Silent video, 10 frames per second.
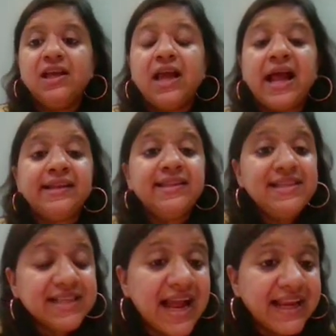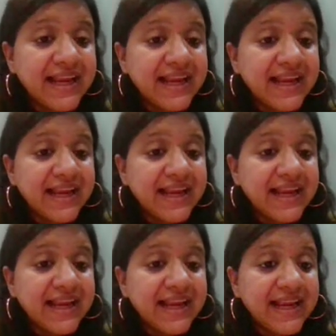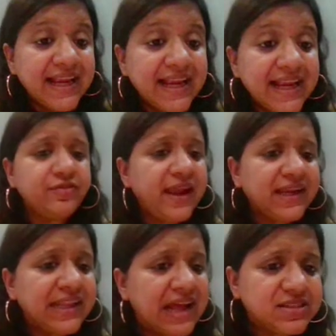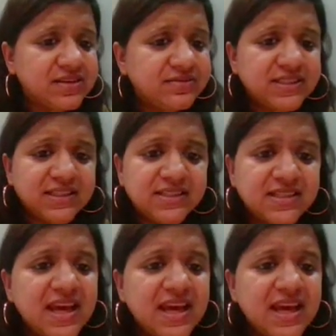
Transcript: And these kinds of find it for software, cloud services.